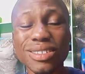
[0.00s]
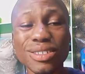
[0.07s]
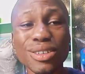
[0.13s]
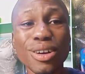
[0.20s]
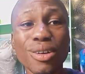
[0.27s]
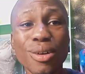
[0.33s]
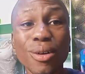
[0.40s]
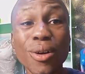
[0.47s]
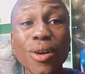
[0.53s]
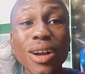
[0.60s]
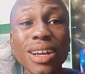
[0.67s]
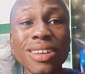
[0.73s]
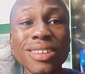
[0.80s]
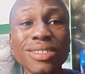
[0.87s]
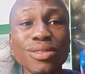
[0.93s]
your
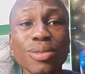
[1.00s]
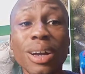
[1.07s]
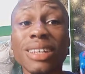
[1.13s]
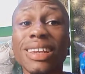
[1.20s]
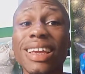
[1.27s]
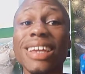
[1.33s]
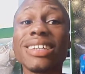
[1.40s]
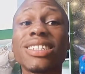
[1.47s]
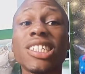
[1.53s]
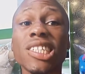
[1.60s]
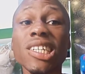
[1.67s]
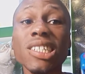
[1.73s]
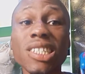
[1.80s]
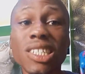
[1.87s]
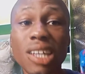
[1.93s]
coin to an
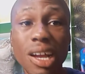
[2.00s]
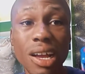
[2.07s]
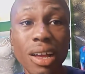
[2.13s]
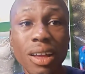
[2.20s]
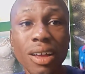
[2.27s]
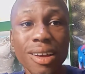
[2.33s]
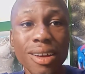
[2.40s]
exchanger,